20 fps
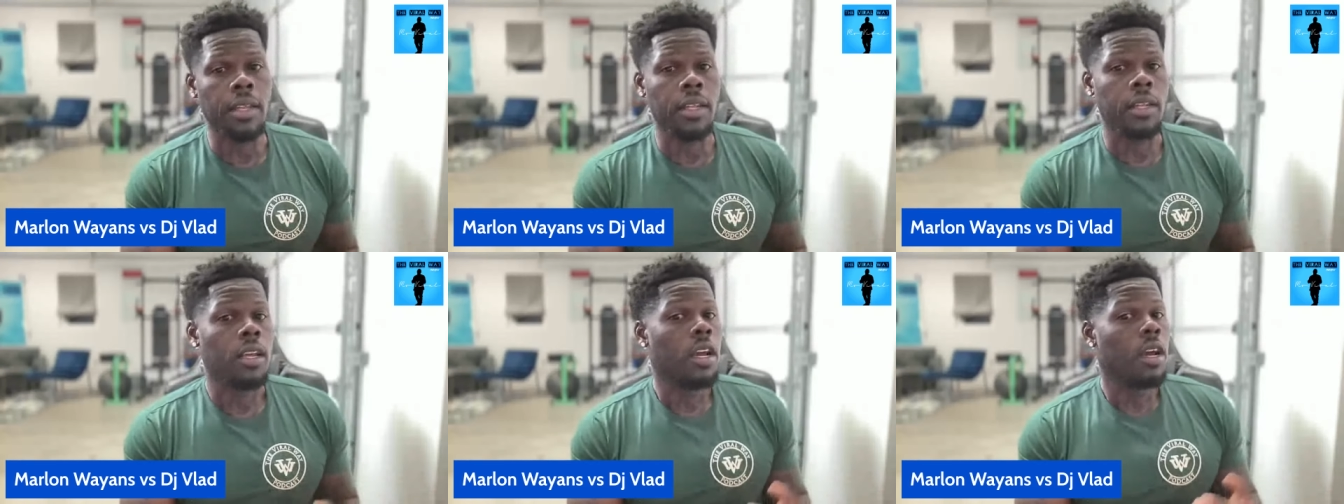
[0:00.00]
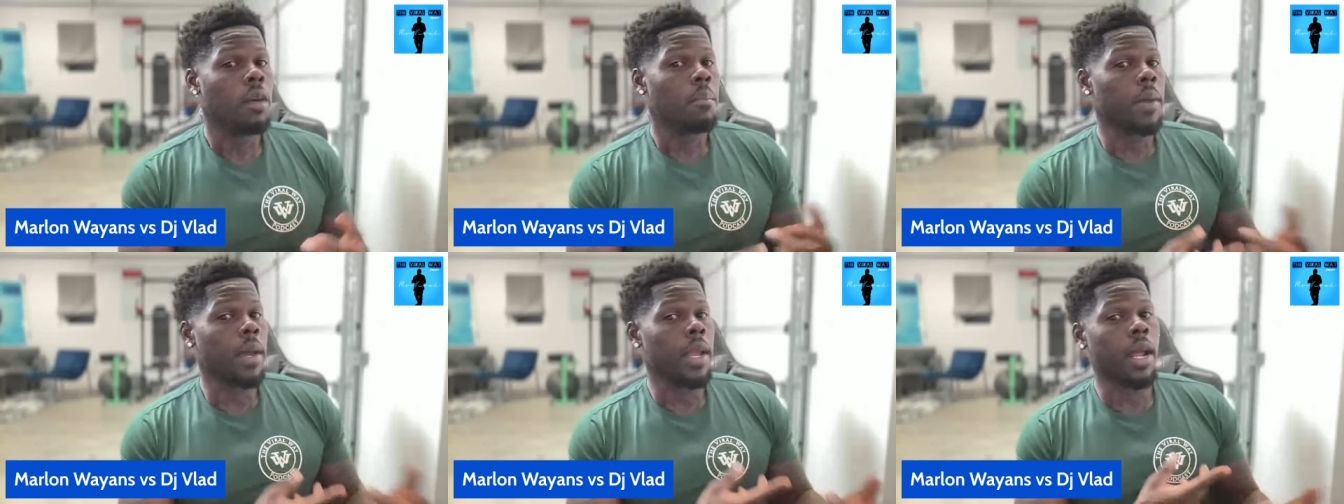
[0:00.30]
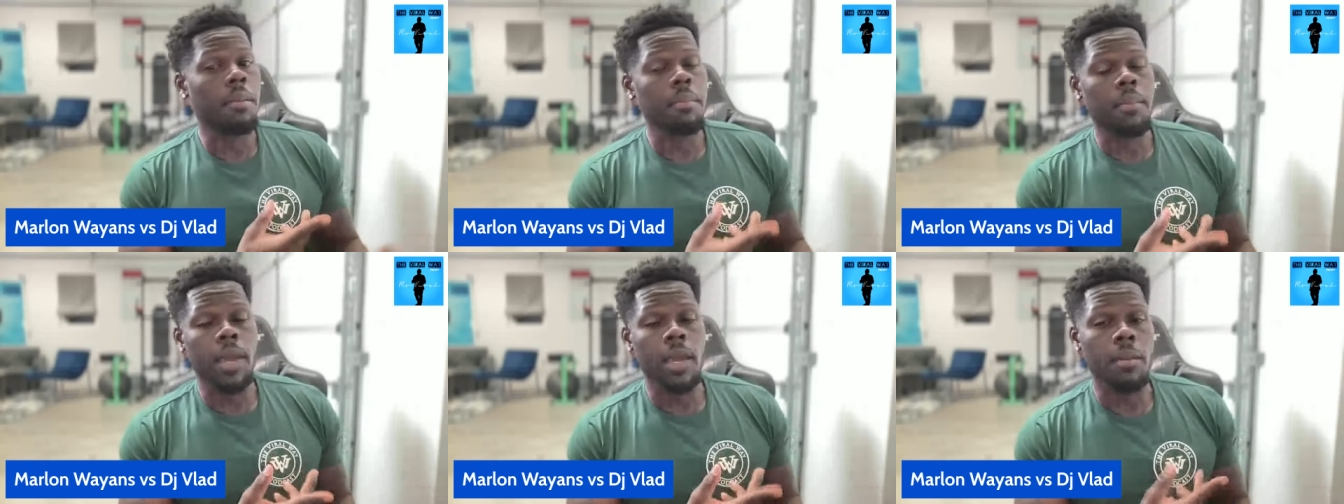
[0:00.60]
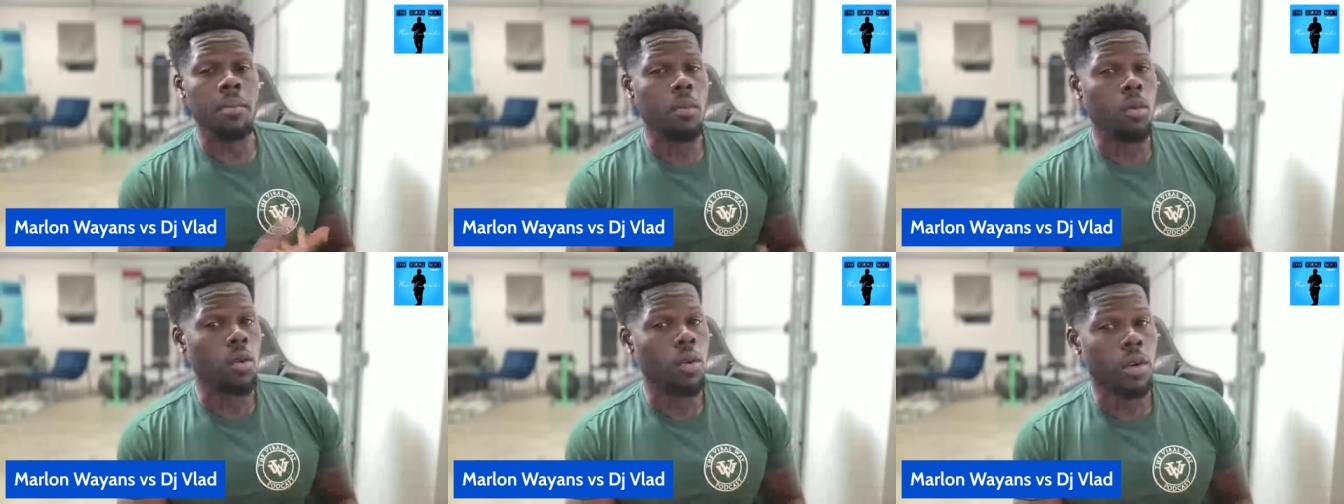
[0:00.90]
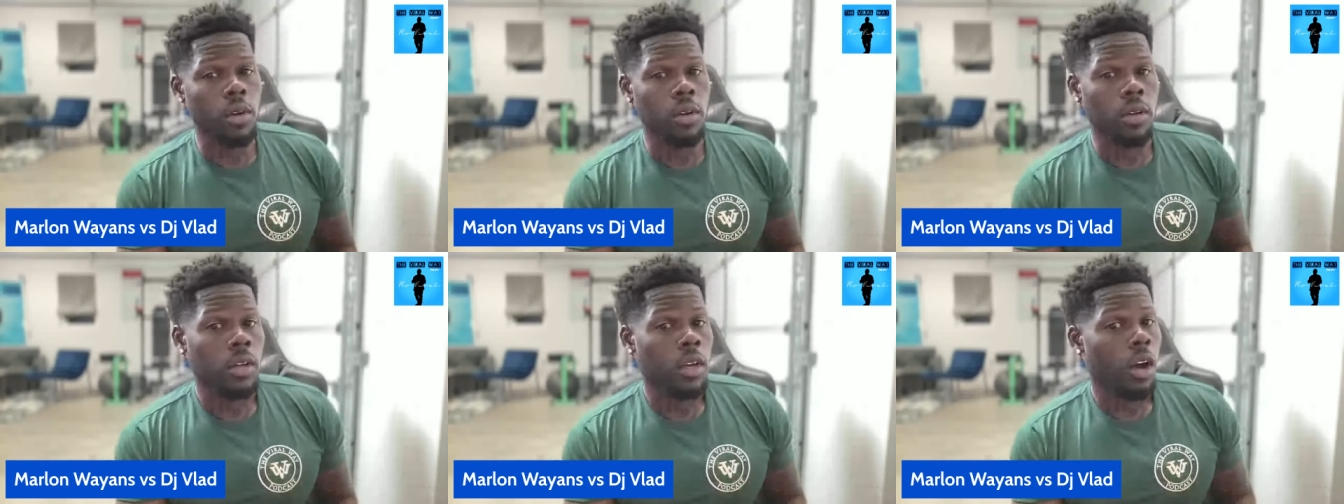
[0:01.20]
And man, I made
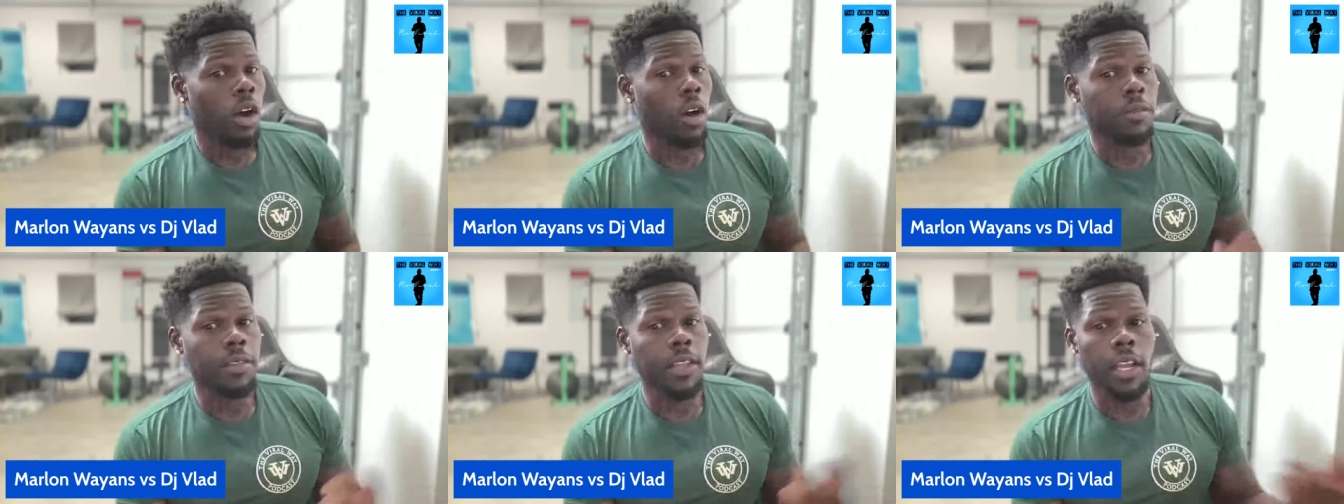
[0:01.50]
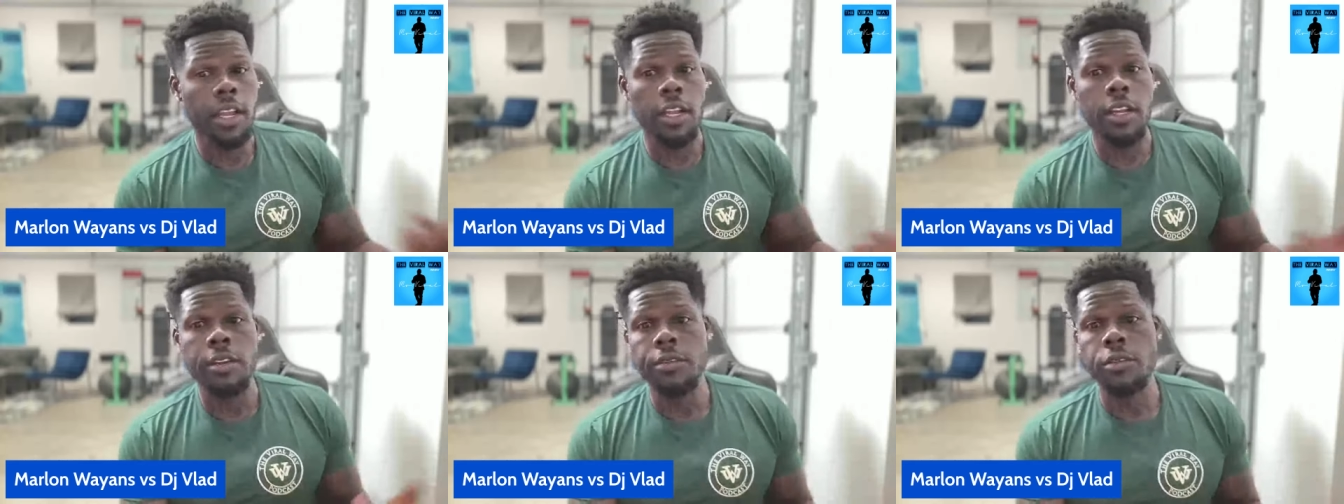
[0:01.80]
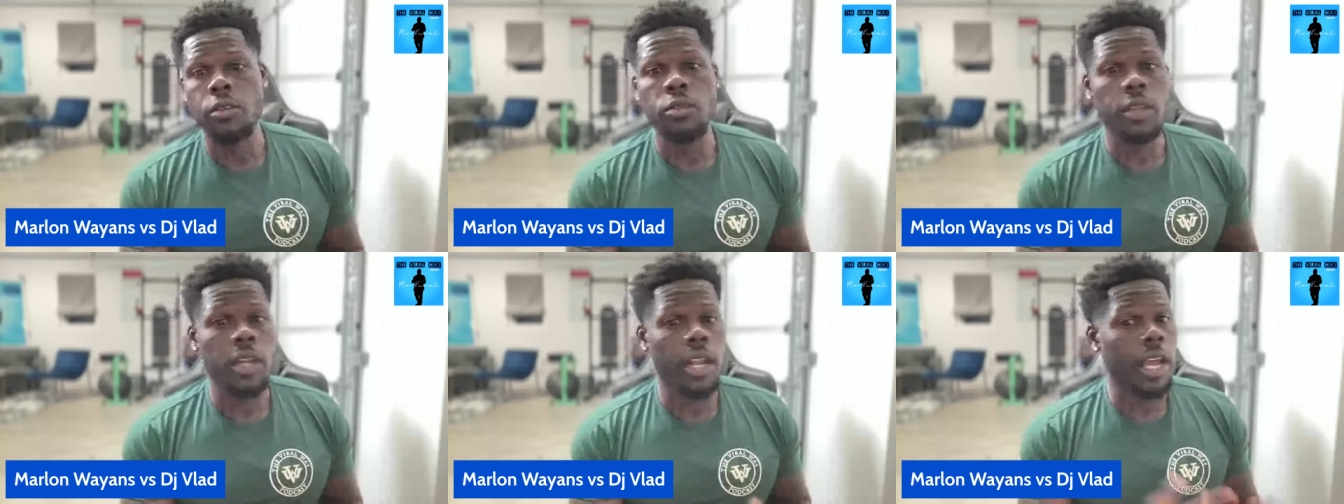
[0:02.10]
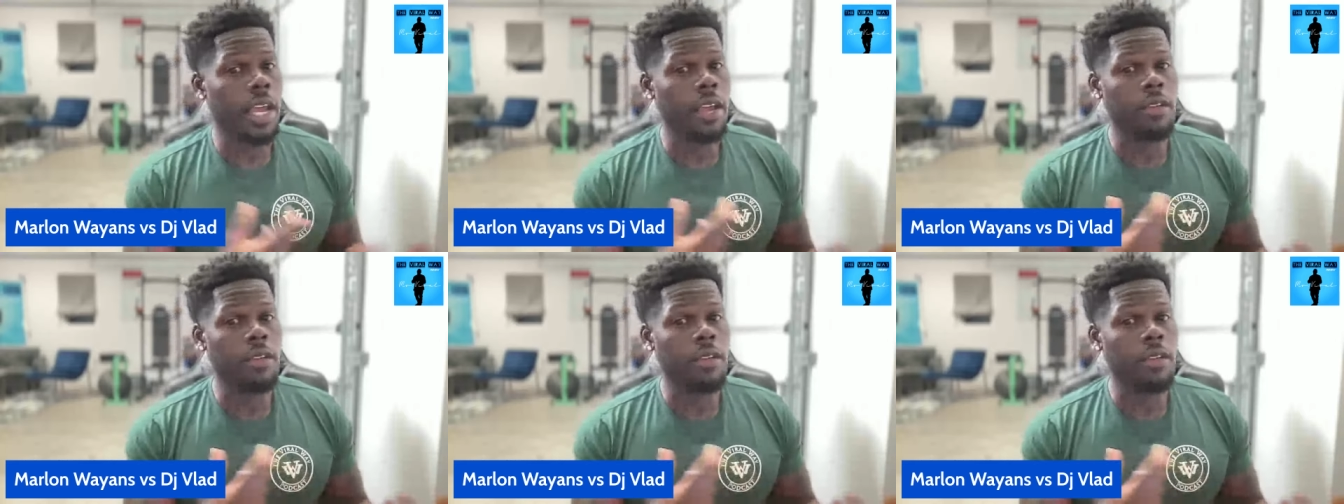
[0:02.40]
more off that interview than I